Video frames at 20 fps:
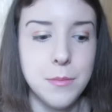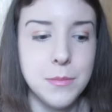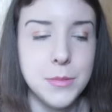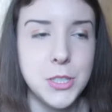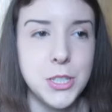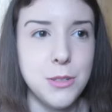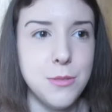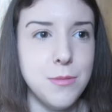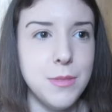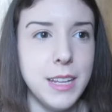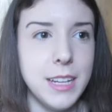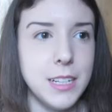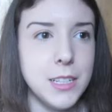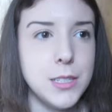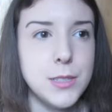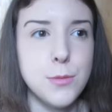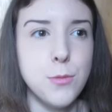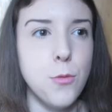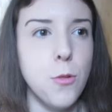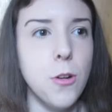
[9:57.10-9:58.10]
she like
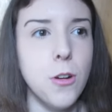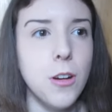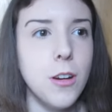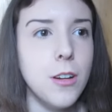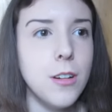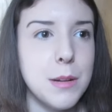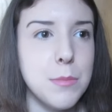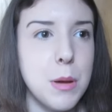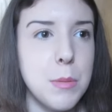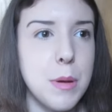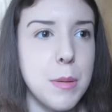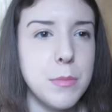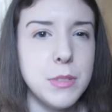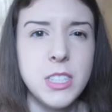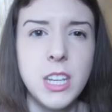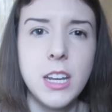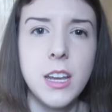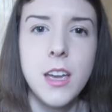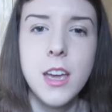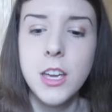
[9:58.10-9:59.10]
swore, and my mom
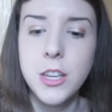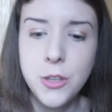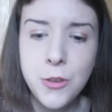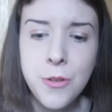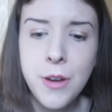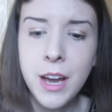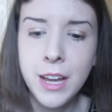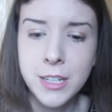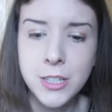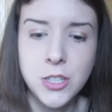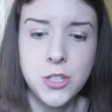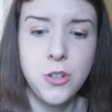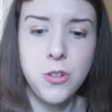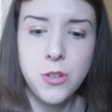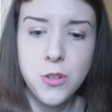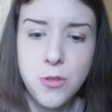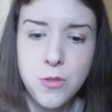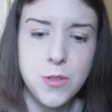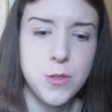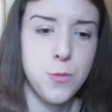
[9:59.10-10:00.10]
was like, "You guys sure
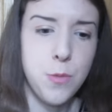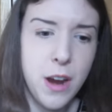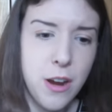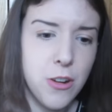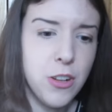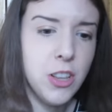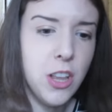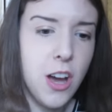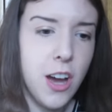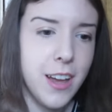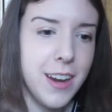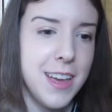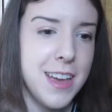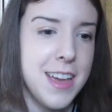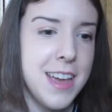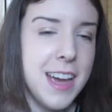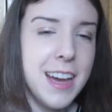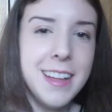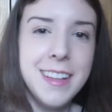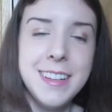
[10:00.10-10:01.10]
do swear a lot."
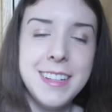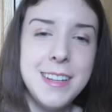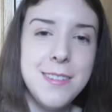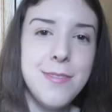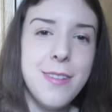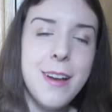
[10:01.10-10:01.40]
And he